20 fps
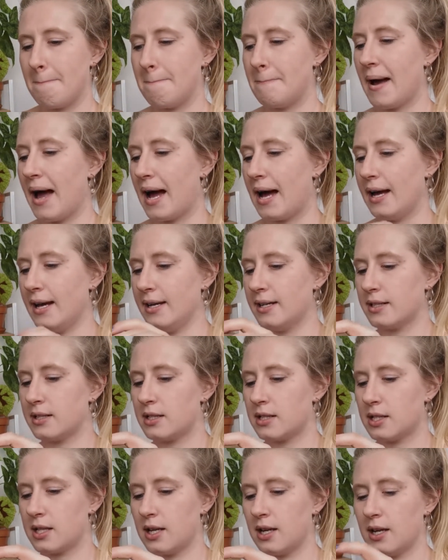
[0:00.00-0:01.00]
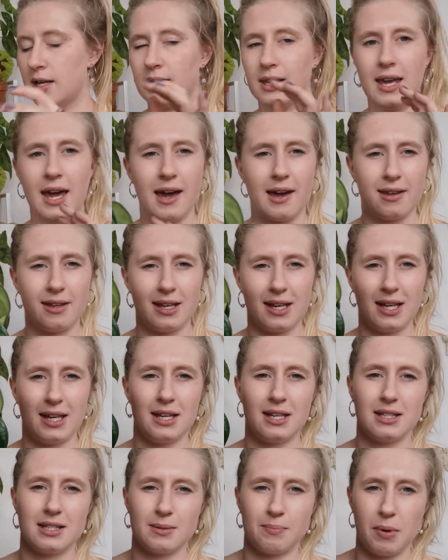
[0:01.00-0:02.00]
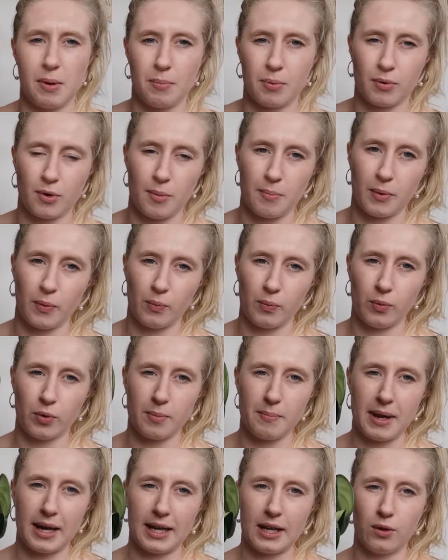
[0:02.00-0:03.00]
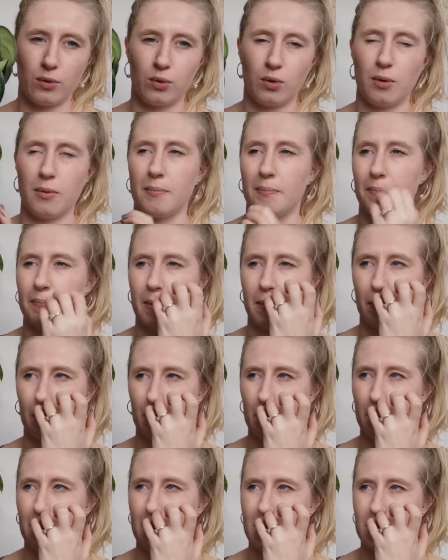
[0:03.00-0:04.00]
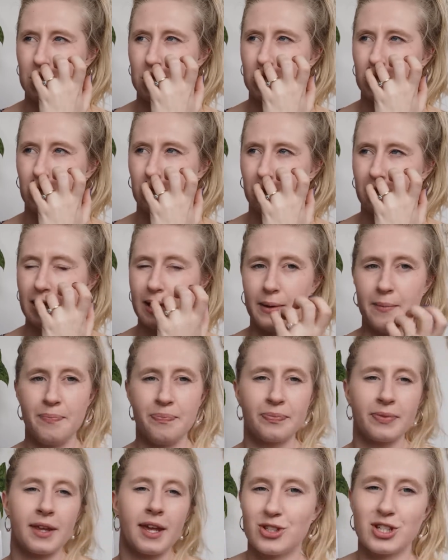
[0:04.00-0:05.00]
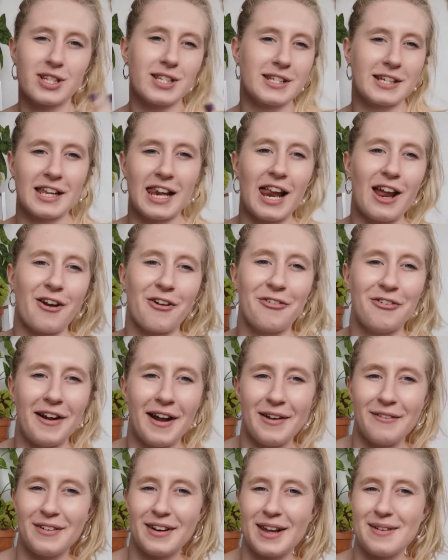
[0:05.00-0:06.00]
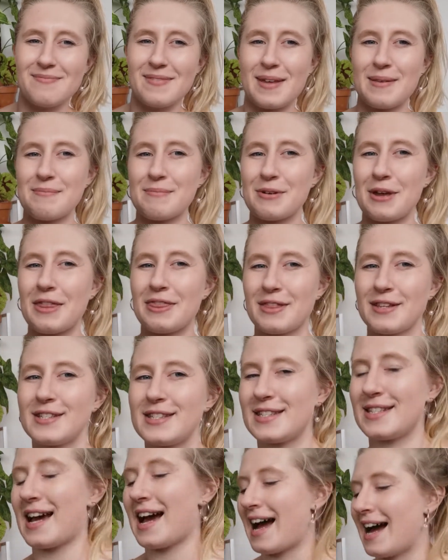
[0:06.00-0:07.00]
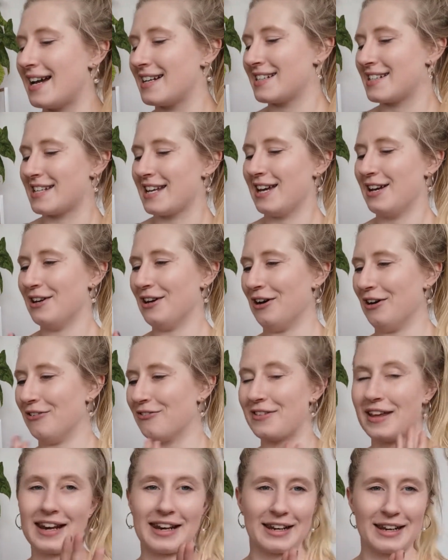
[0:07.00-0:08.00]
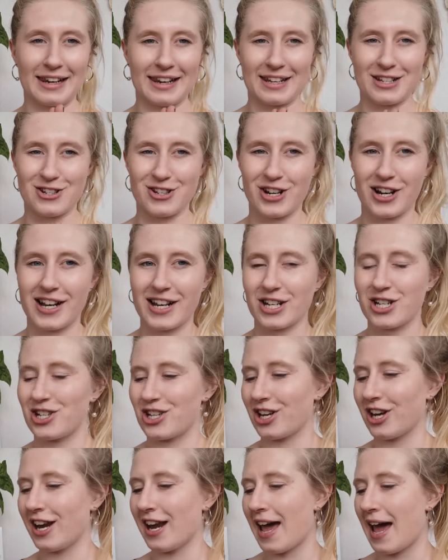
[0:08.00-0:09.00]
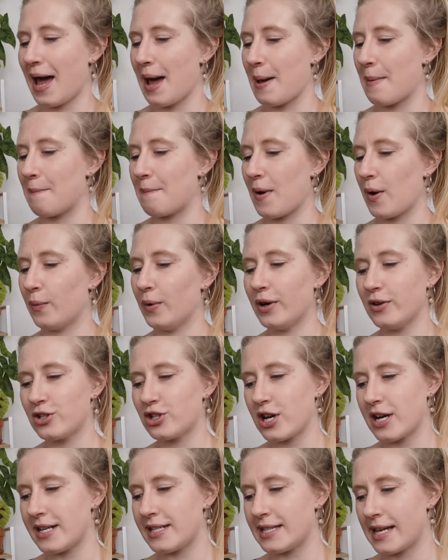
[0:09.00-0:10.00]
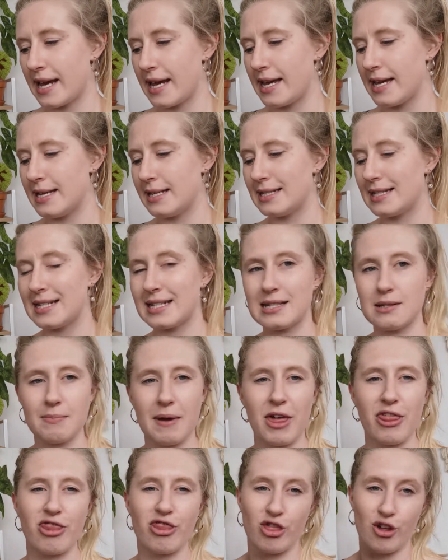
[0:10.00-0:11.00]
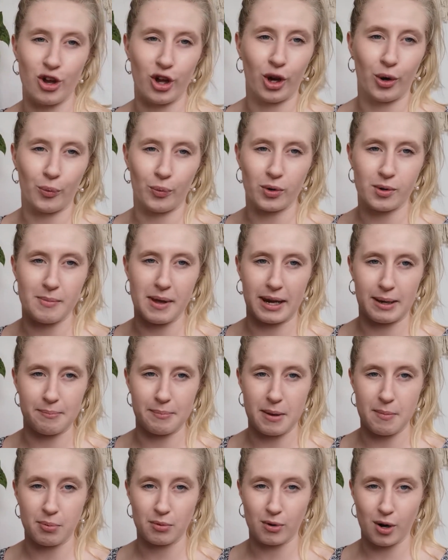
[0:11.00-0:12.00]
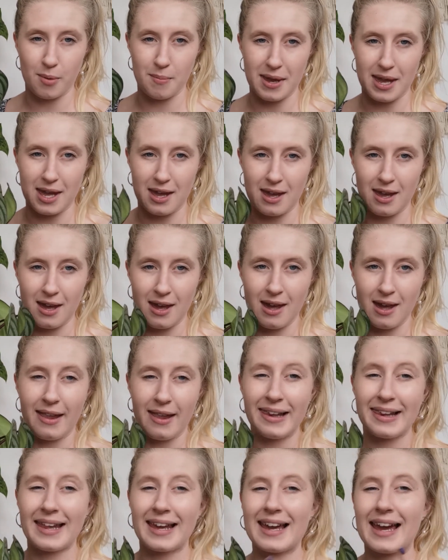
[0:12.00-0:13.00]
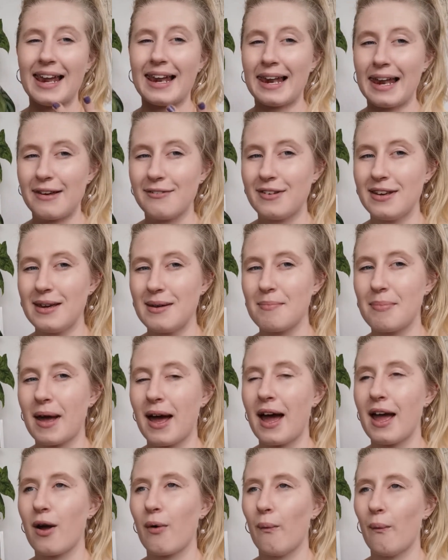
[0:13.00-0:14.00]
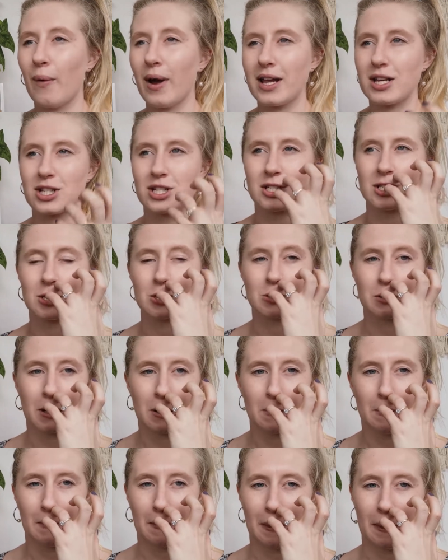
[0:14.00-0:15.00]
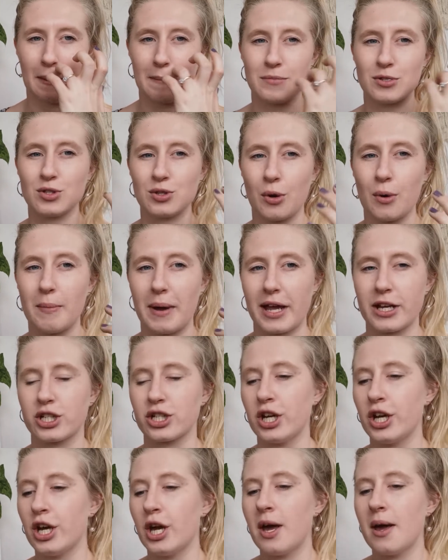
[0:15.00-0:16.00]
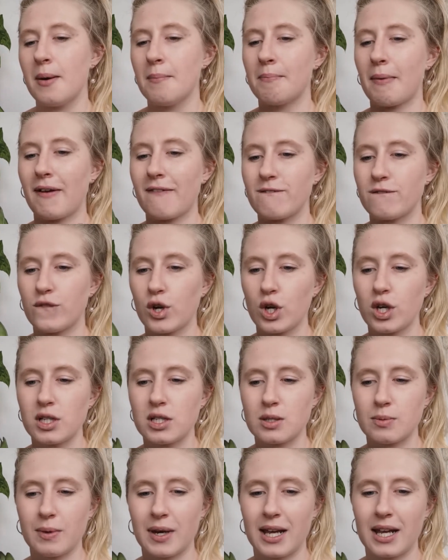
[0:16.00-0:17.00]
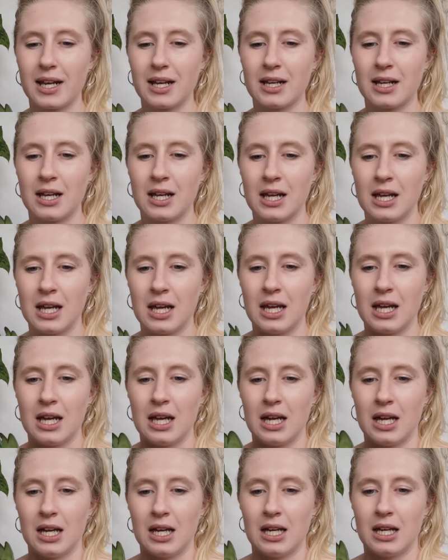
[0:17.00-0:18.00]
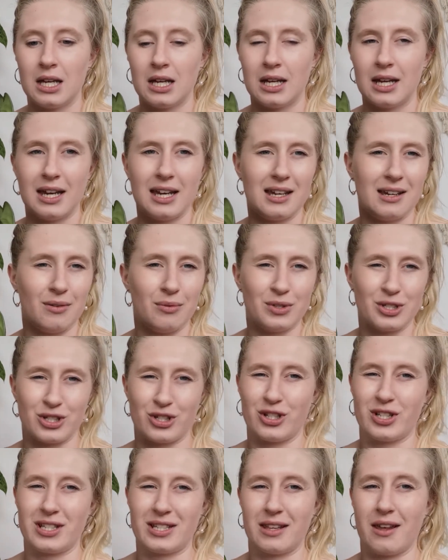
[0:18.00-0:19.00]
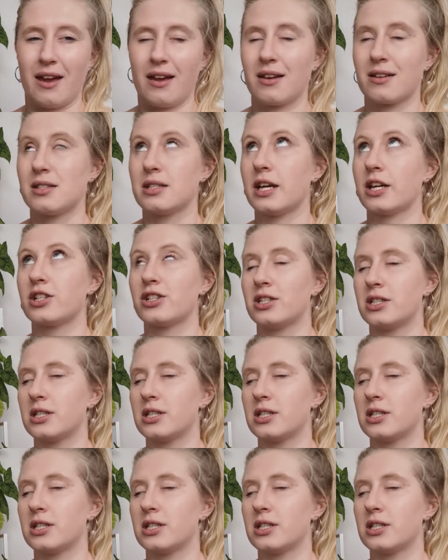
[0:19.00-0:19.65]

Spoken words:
But yeah, it is a Peperomia watermelon, or Peperomia Algeria. Just to clarify what I meant at the start of that little introduction, what I was trying to say is this is my third watermelon Peperomia. Like, I love it, but I always just struggle with them so much. My first one, it was just like such a